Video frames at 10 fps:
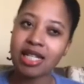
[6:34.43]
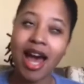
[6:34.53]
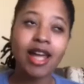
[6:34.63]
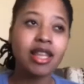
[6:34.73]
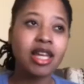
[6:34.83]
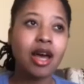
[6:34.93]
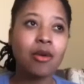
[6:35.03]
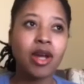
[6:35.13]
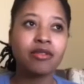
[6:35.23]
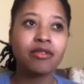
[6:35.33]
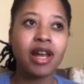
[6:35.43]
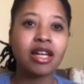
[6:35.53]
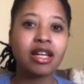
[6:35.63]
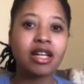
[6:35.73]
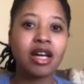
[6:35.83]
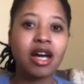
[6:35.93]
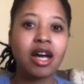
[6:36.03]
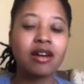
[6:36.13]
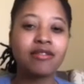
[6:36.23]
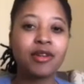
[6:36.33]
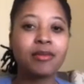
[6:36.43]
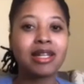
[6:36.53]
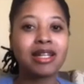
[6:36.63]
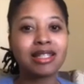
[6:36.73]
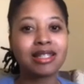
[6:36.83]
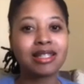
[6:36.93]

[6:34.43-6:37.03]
I think I went for like a few minutes.